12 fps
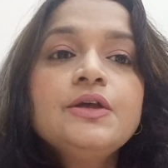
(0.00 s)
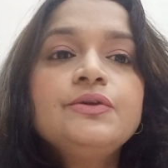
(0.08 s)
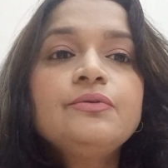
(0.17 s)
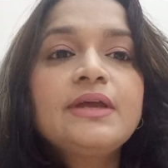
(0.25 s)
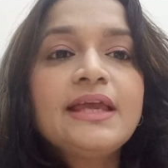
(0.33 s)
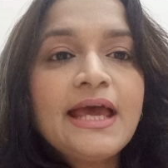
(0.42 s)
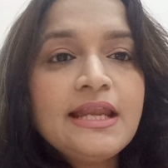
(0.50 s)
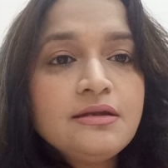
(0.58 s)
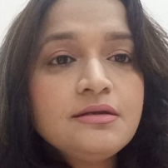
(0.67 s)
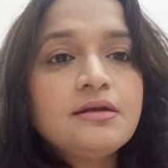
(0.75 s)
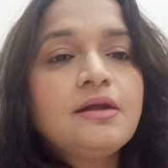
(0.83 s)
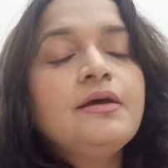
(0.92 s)
You can
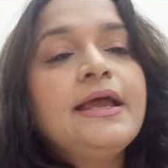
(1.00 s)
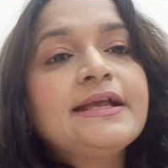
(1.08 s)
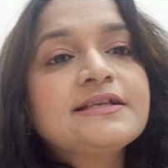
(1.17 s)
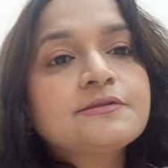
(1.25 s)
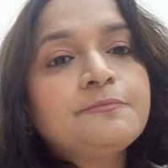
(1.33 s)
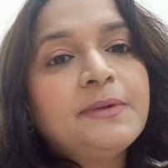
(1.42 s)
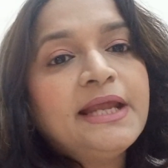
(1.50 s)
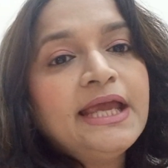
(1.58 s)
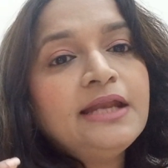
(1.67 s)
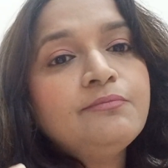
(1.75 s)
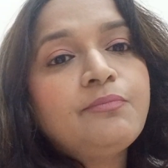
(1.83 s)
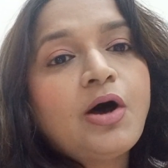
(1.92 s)

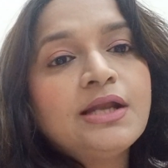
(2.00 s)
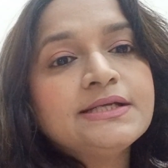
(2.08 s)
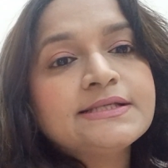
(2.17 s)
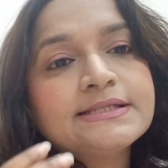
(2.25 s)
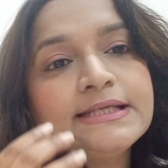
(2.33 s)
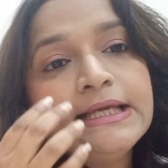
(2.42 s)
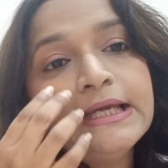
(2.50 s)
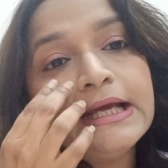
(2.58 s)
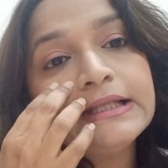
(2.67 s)
explain policy,